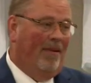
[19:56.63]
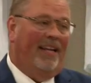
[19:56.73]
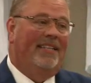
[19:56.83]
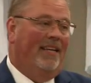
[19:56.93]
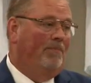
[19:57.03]

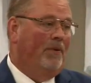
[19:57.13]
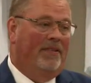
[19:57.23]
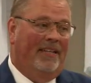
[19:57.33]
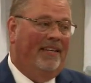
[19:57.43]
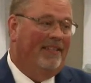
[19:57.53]
bring 10%
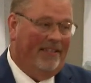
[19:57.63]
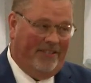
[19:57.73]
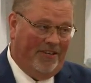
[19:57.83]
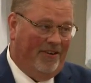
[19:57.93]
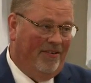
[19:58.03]
to
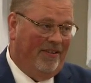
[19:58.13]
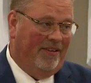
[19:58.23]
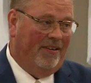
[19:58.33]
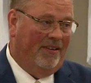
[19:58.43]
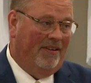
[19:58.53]
the church.
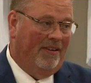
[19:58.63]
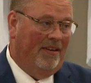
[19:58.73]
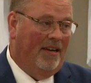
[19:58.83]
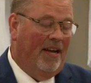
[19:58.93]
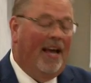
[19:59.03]

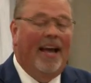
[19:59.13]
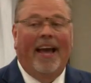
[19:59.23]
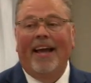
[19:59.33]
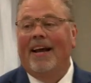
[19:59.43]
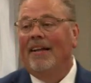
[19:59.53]

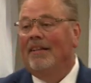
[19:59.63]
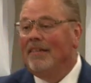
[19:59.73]
And I